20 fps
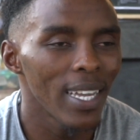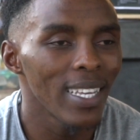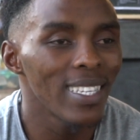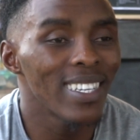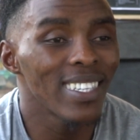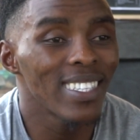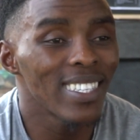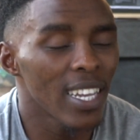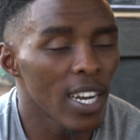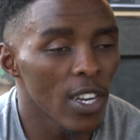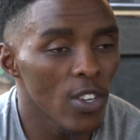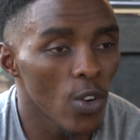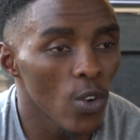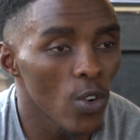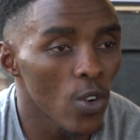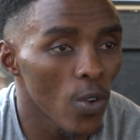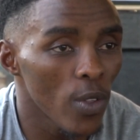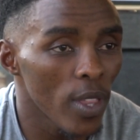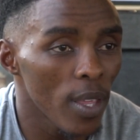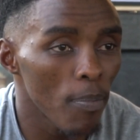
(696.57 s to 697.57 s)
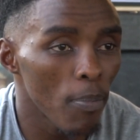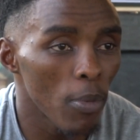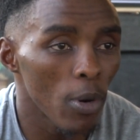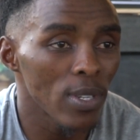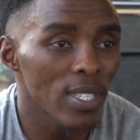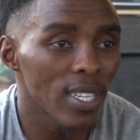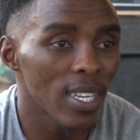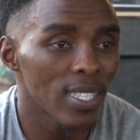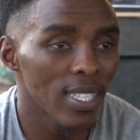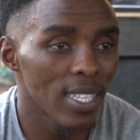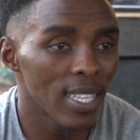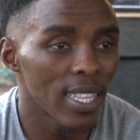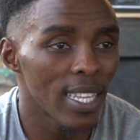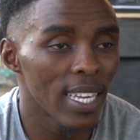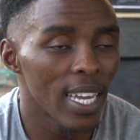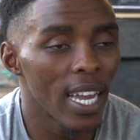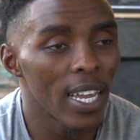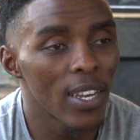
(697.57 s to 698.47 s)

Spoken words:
Just that I don't know the boxers in there.